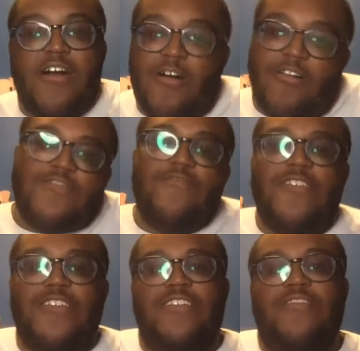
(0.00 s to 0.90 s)
Also
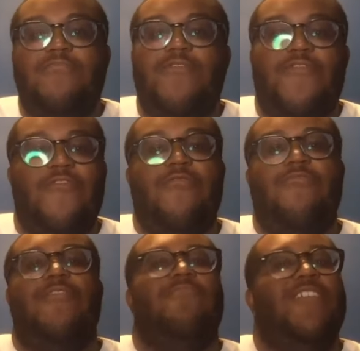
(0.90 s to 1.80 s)
on that note, before
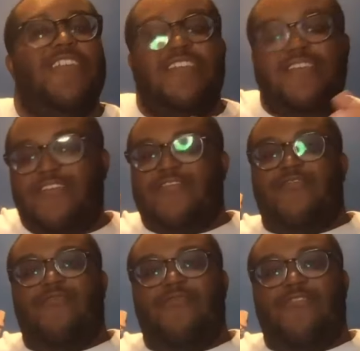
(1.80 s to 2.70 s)
we begin the
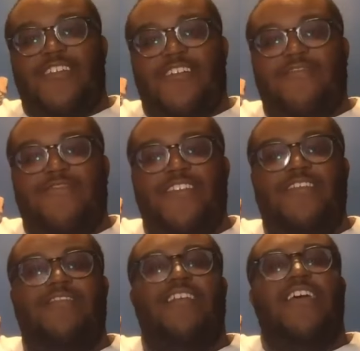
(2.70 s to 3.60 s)
story of
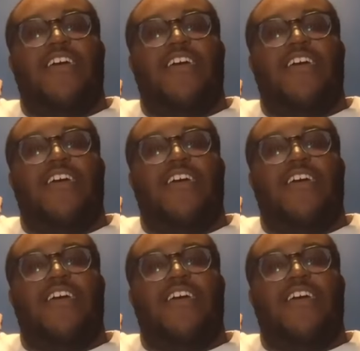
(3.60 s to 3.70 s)
this,